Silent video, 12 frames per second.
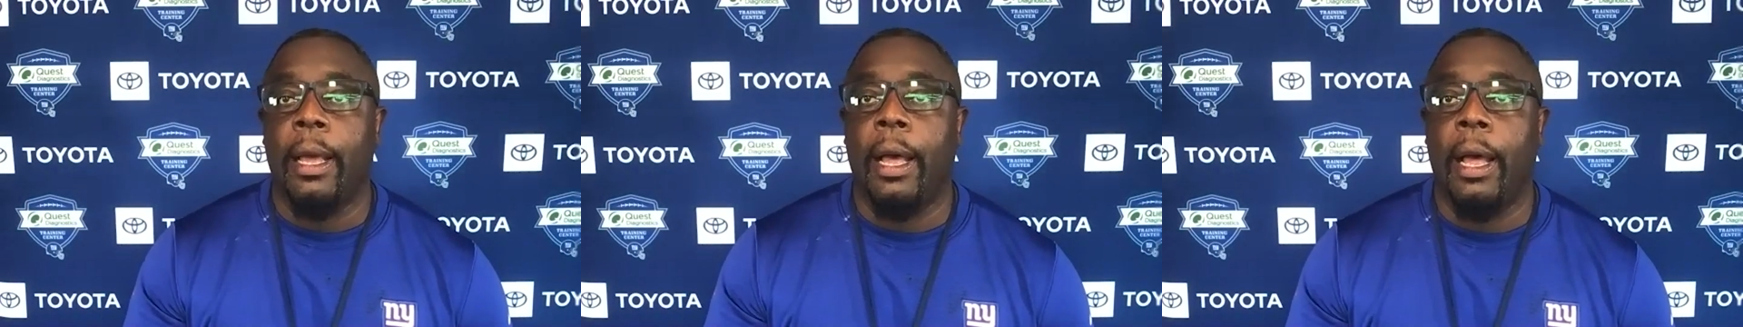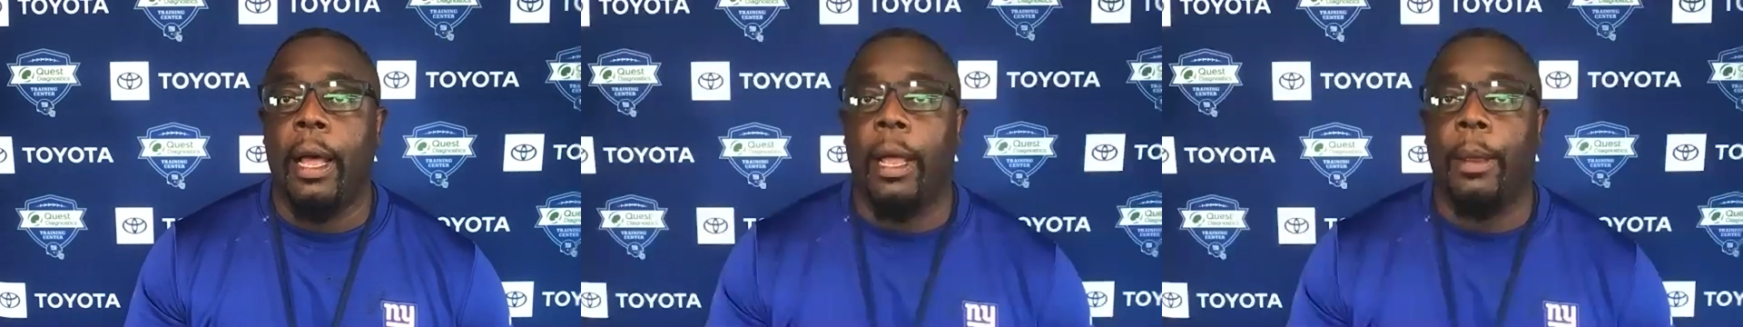
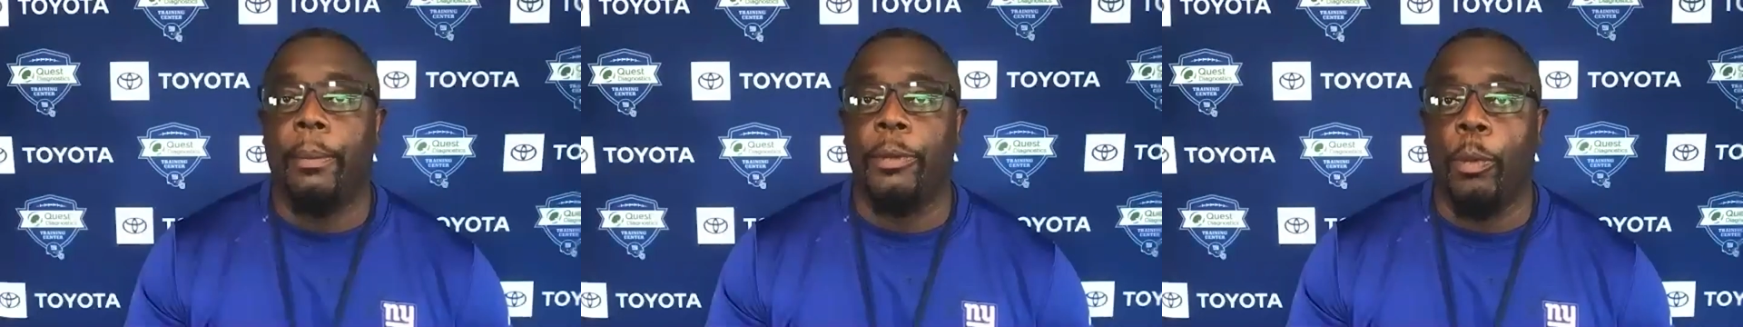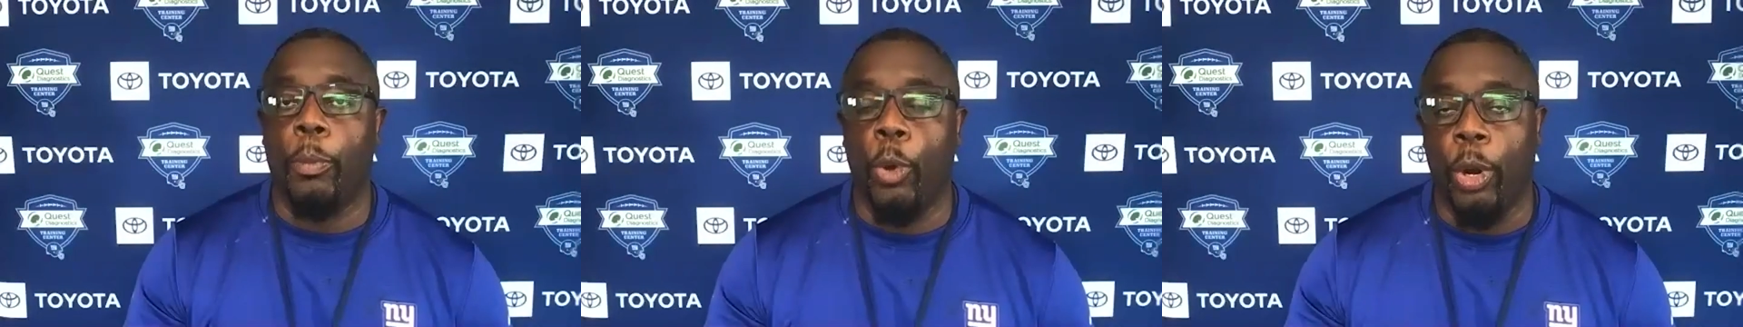um, you know,
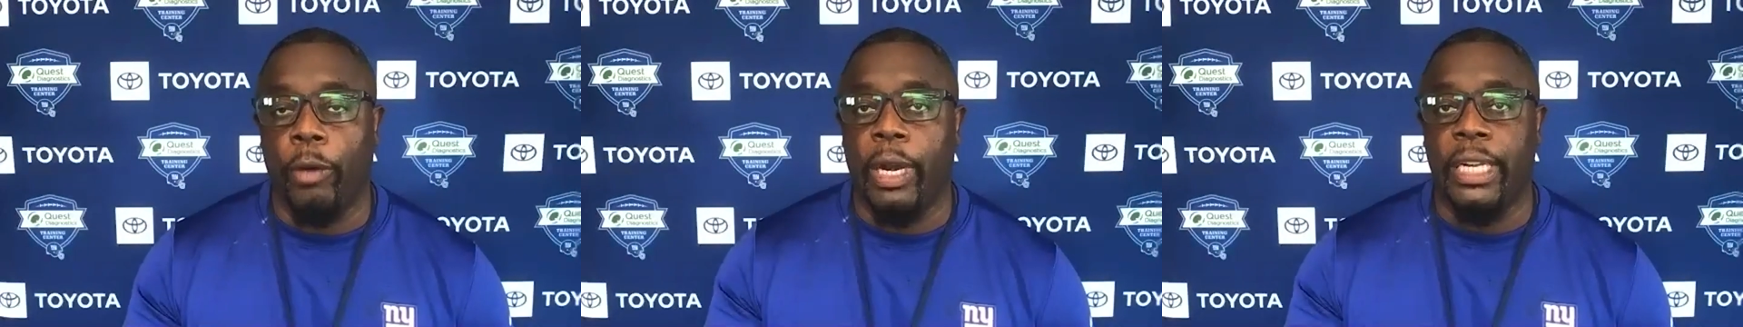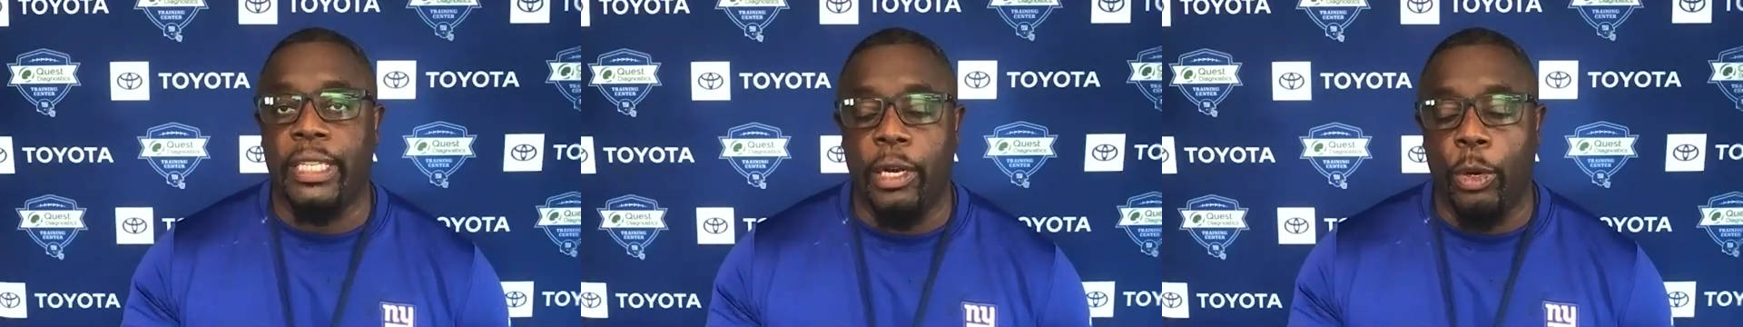born and
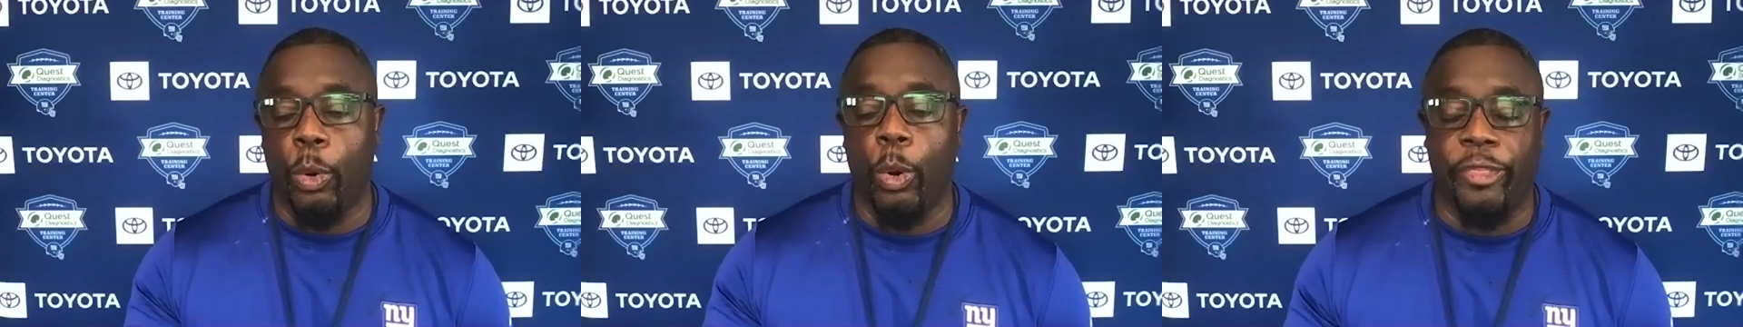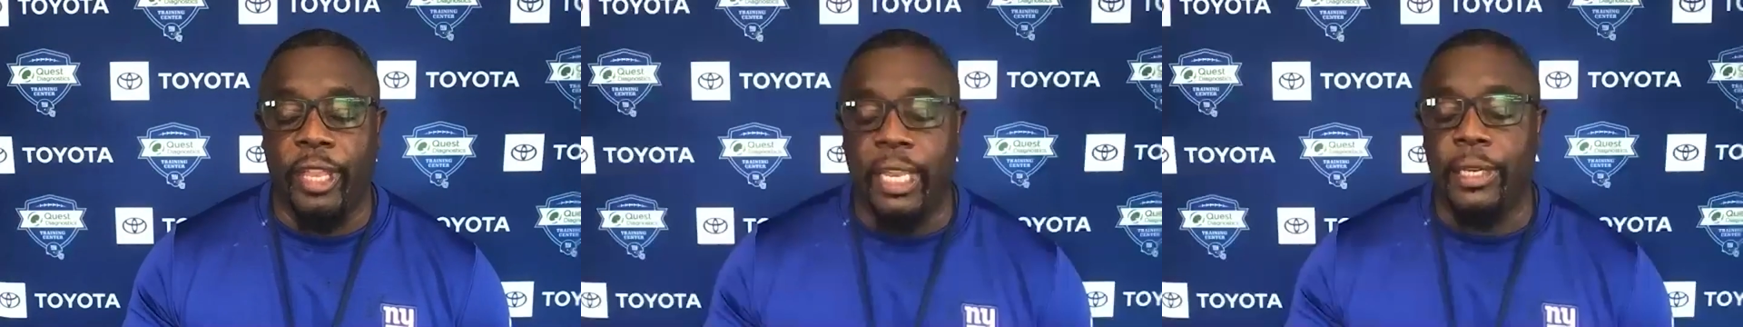raised in the
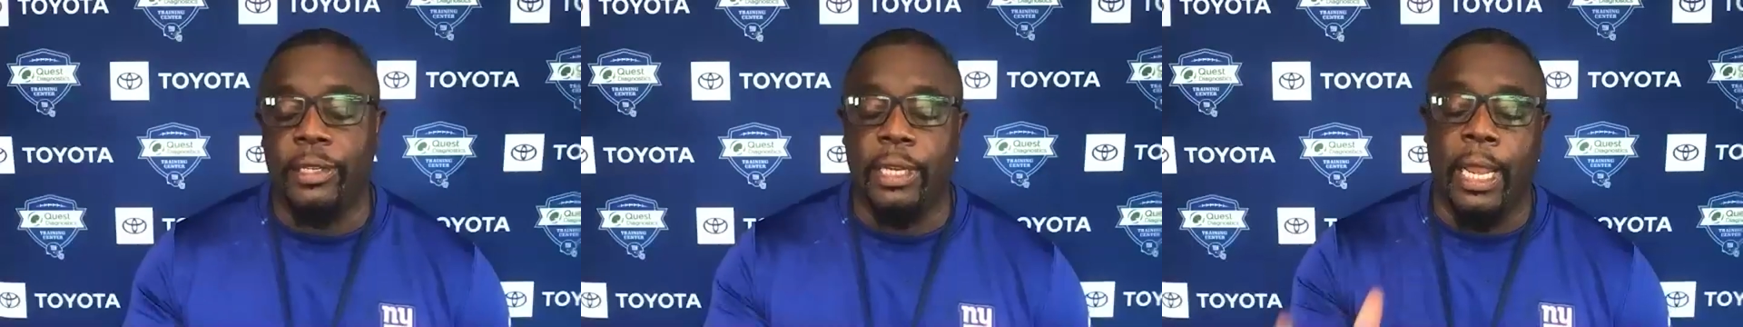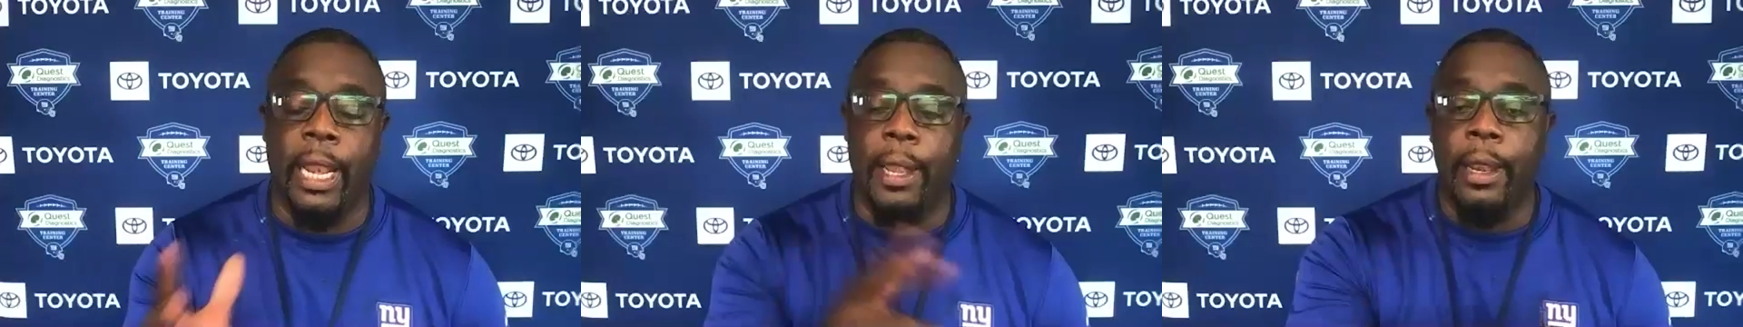Northeast
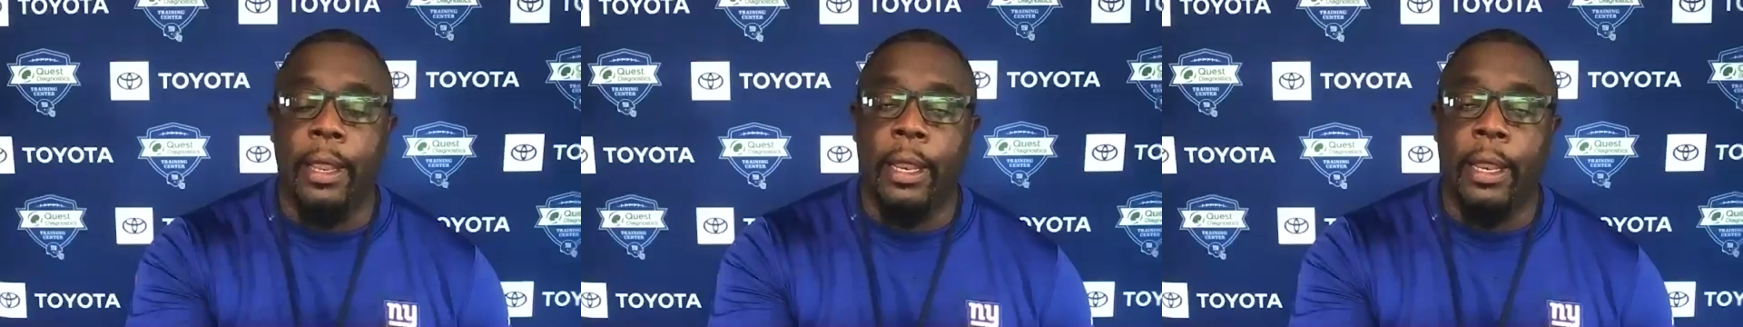and